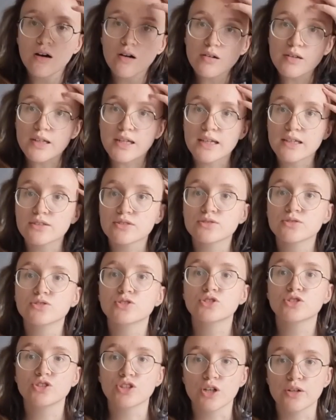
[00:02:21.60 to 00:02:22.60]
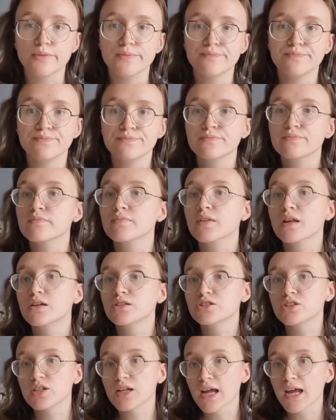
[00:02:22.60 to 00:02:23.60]
Okay, so,
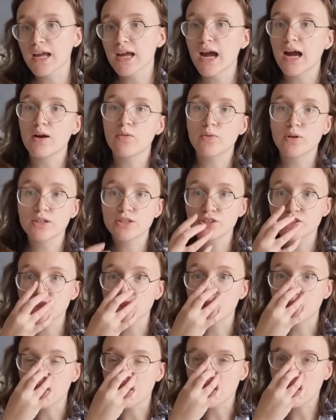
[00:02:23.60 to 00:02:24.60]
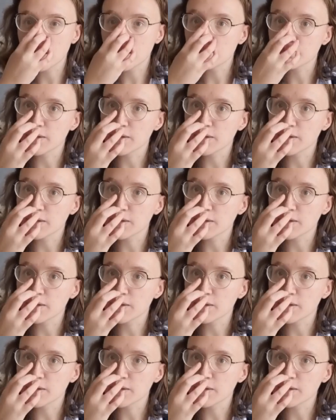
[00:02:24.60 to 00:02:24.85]
today I wanted to talk